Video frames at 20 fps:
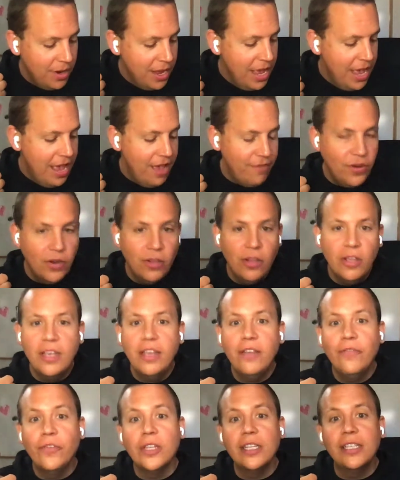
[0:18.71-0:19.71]
If you're looking
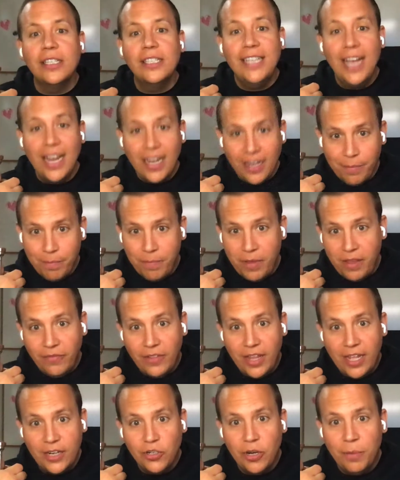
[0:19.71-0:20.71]
for the second
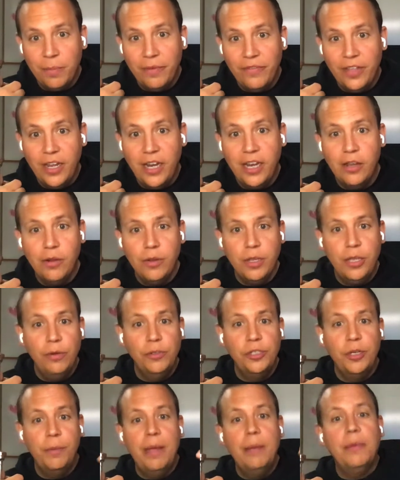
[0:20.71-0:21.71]
B-flat trumpet video, you
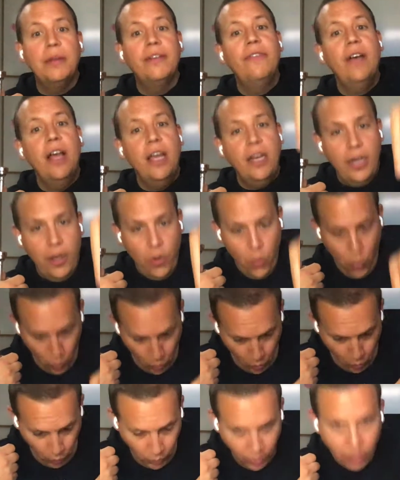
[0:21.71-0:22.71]
should be able to find it
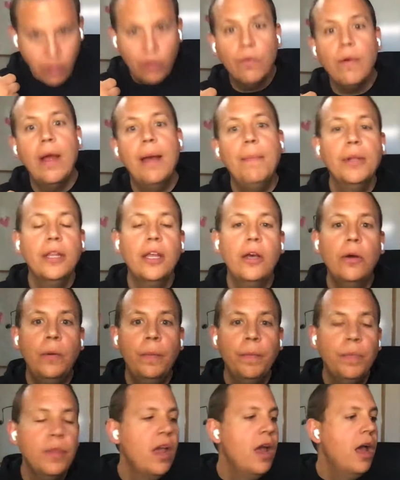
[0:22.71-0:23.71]
right below.
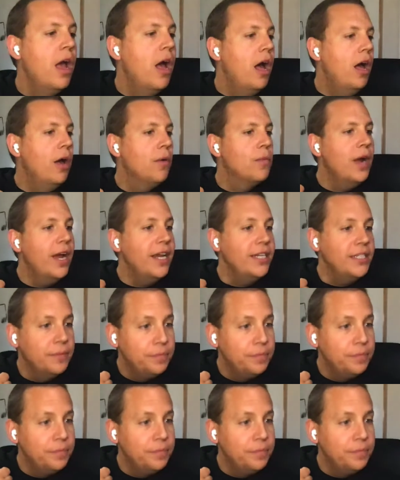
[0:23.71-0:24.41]
All right.